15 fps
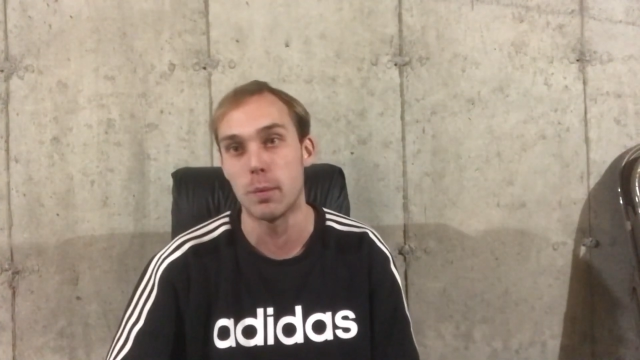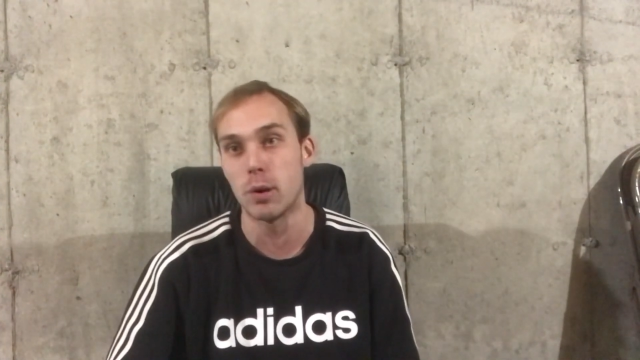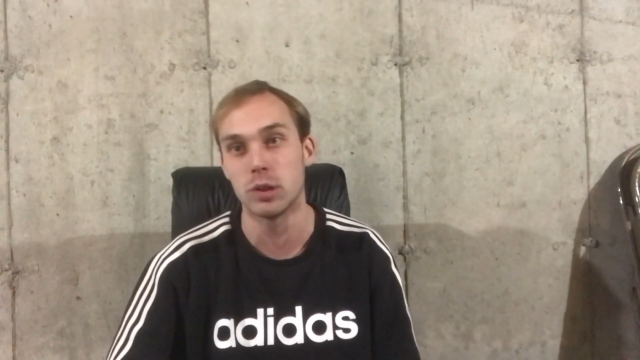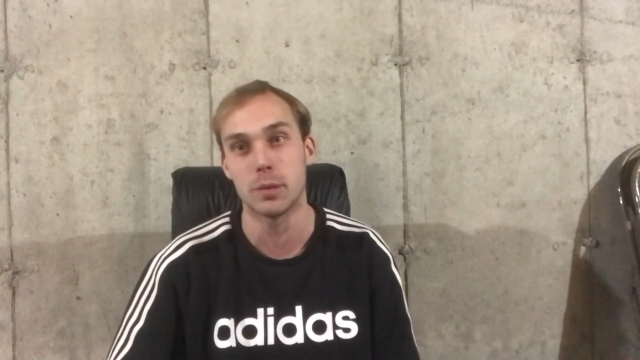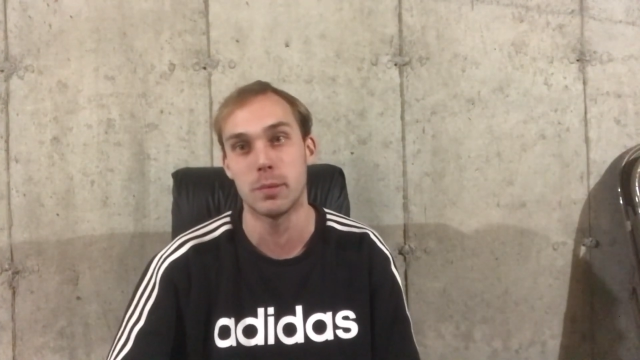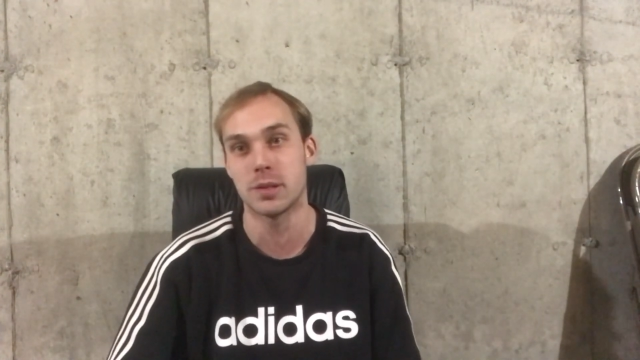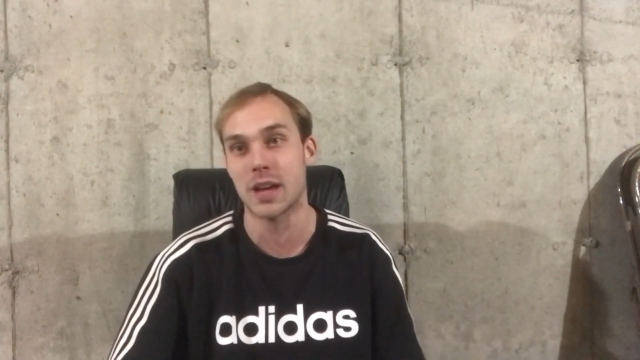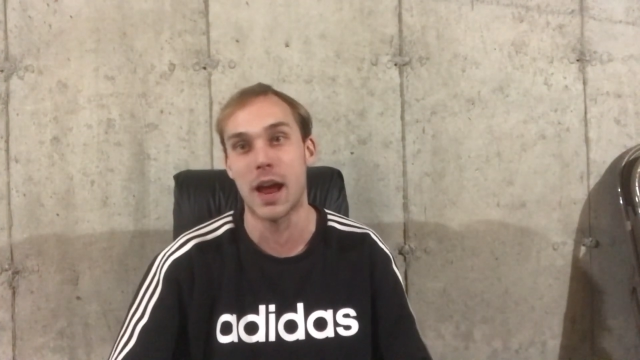
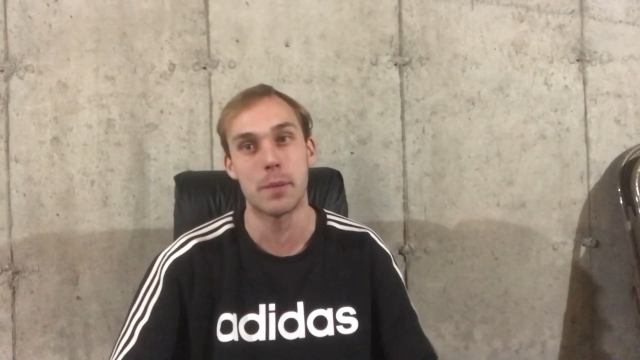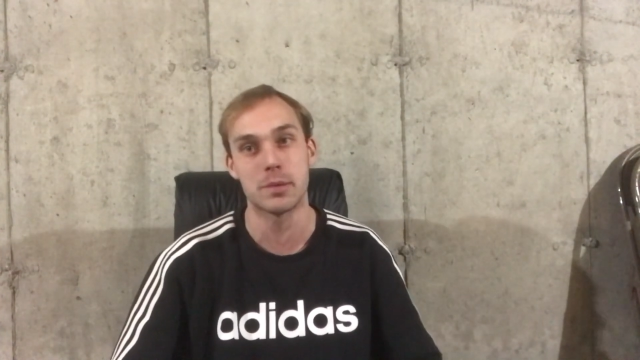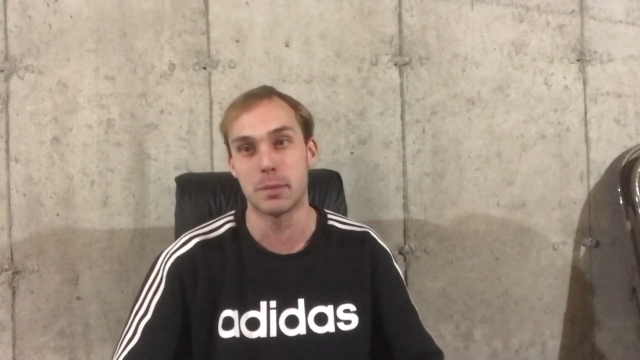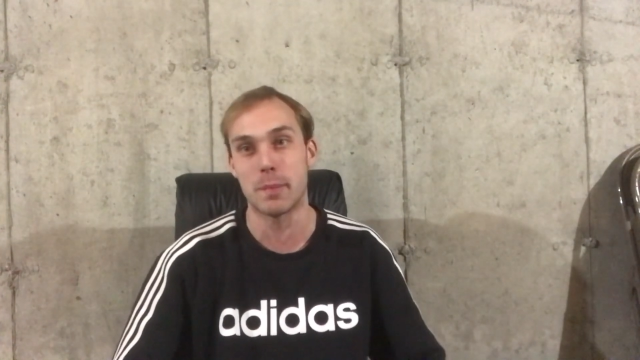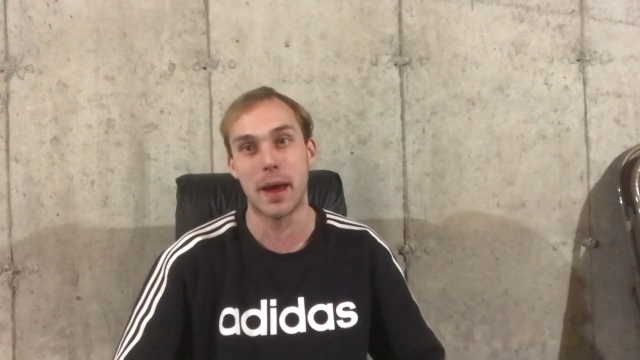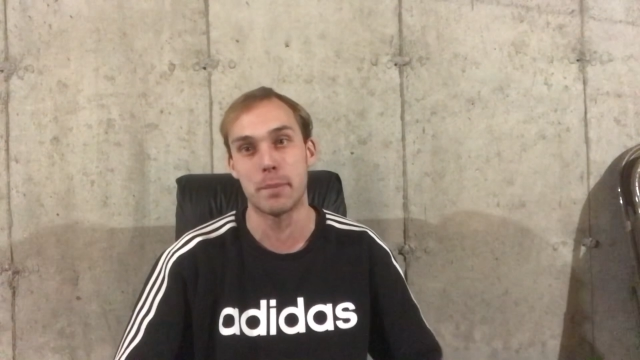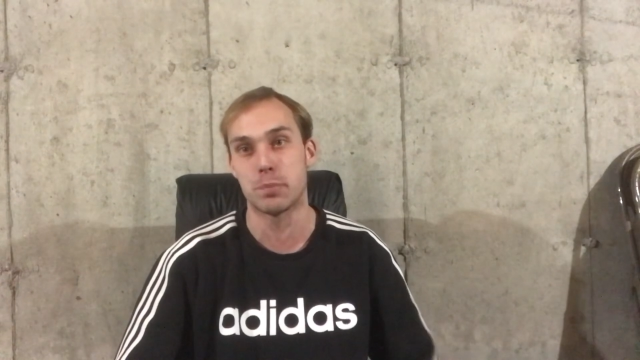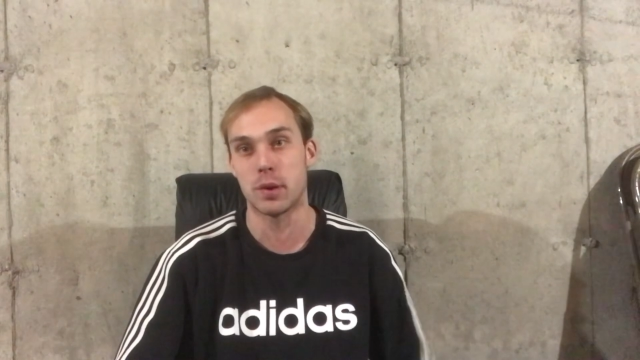multiple times in
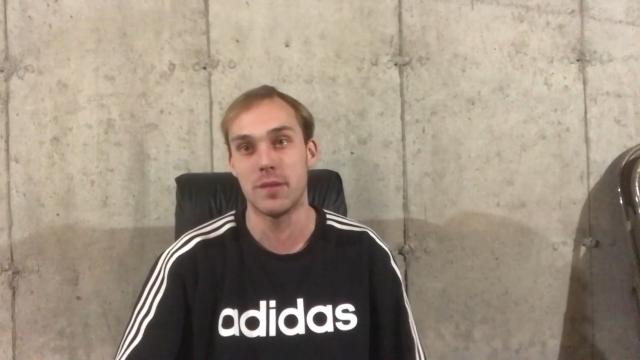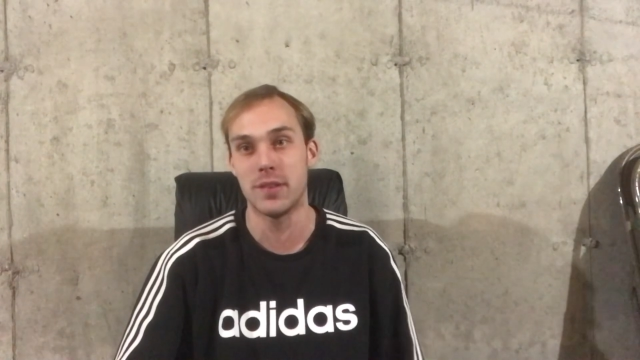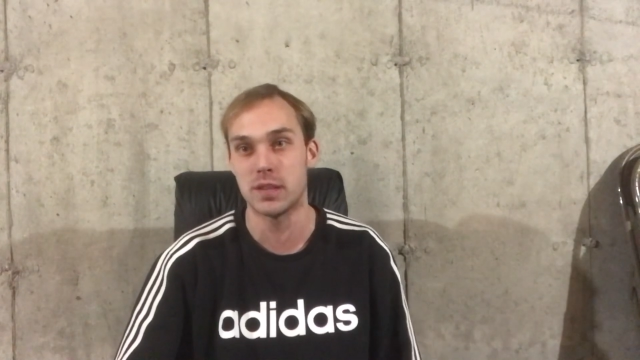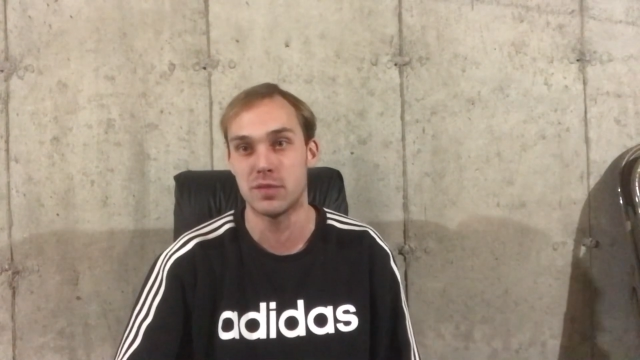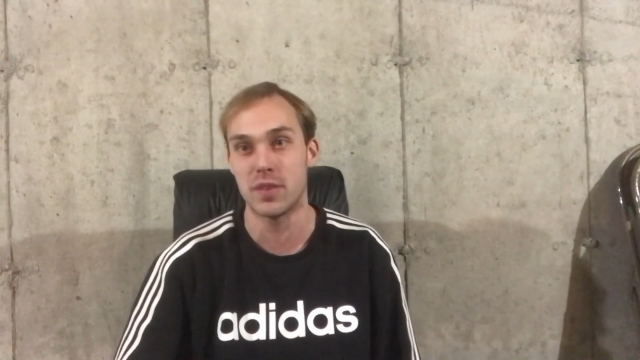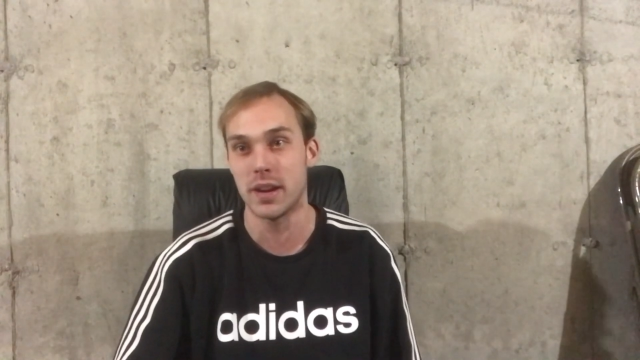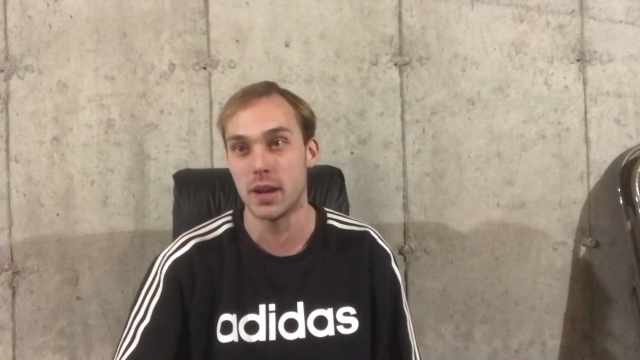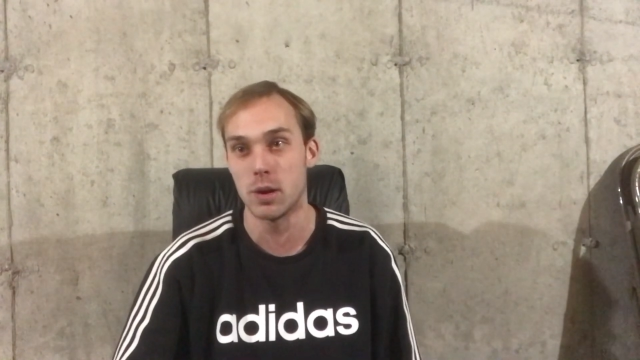my
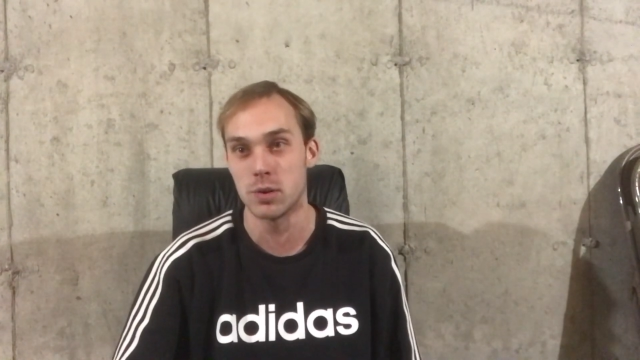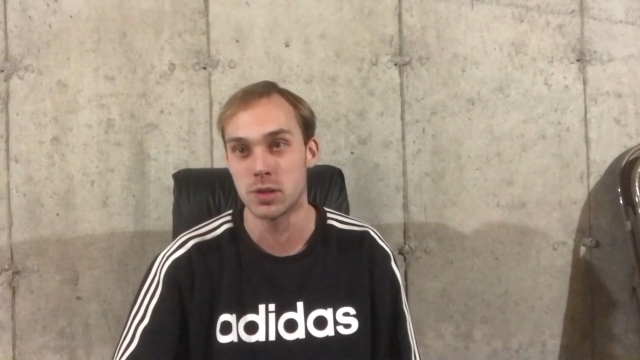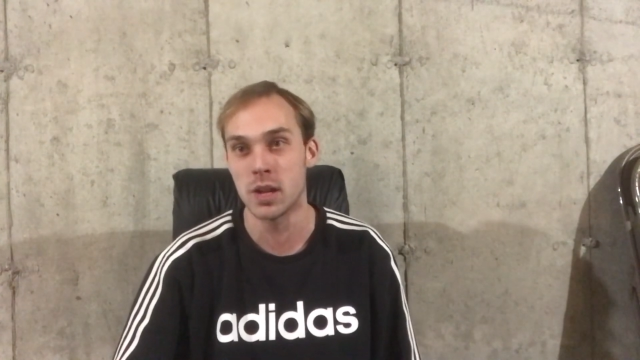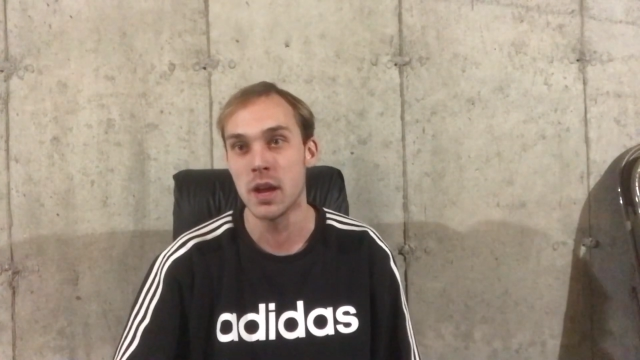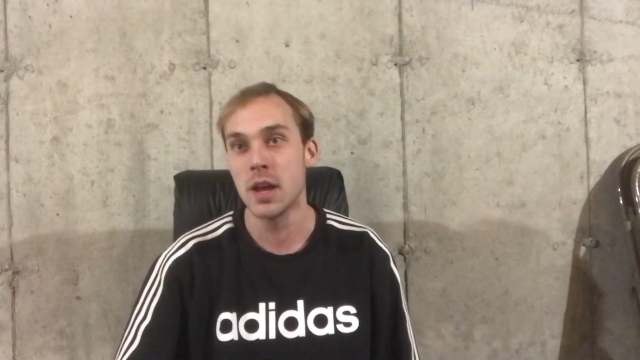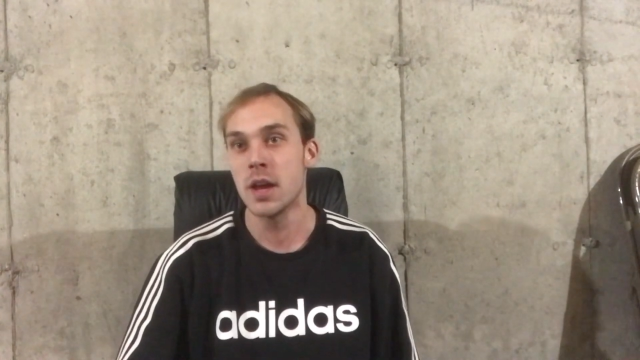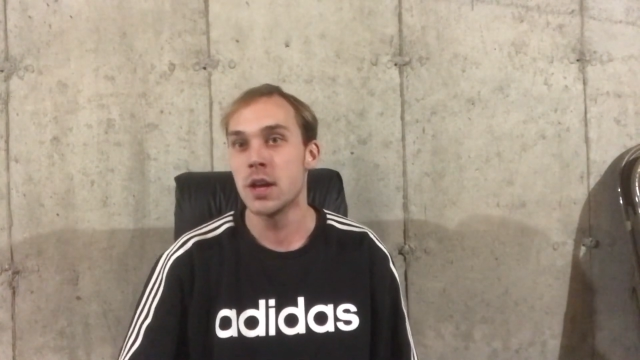previous videos.